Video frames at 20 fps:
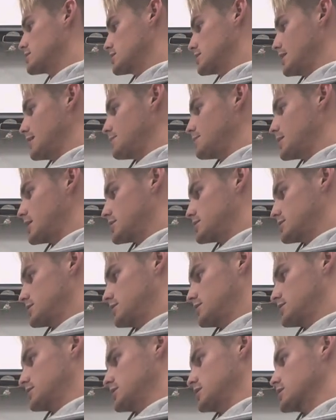is not
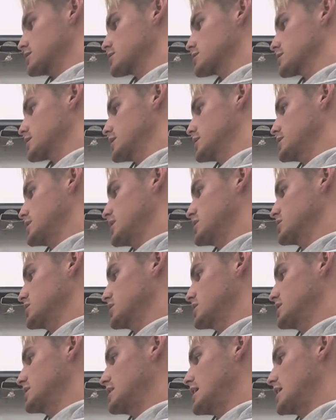positive 6, it's
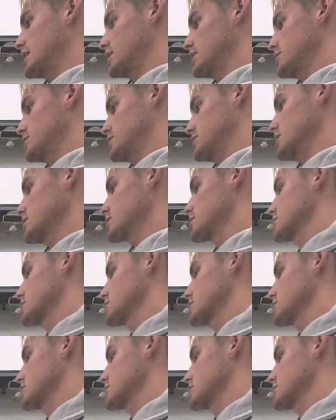actually negative 6.